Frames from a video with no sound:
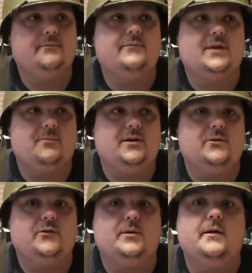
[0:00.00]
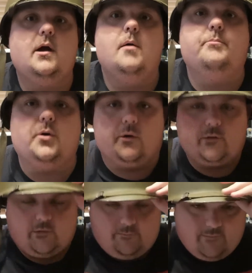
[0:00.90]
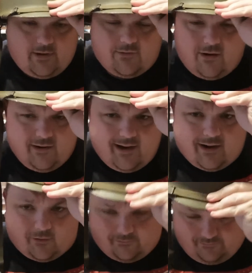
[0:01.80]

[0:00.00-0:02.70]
That bit annoys me. But I've got to, hang on.